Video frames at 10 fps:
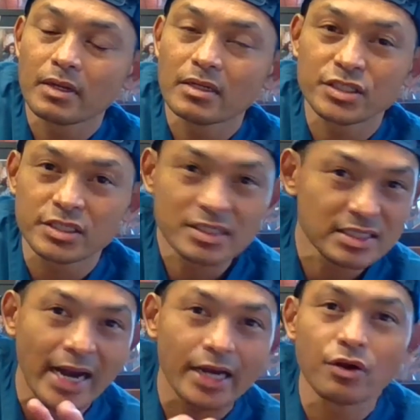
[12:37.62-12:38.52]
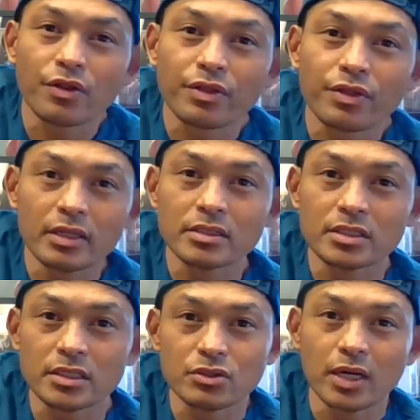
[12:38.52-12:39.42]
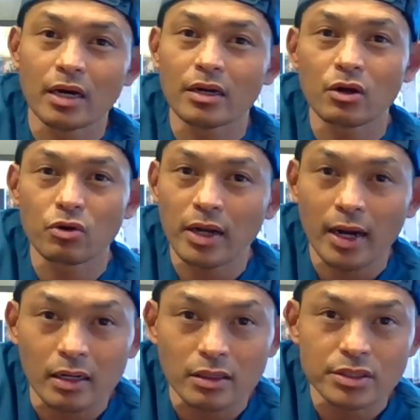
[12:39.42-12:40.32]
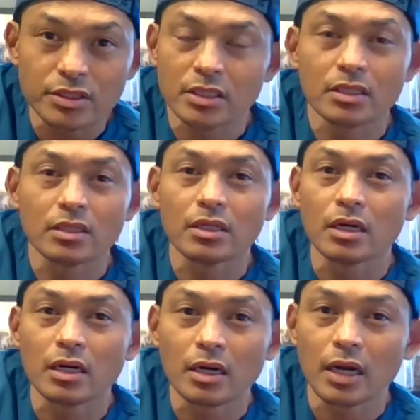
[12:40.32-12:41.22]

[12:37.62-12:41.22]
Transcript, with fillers: societal thing that says you got to go to college and uh,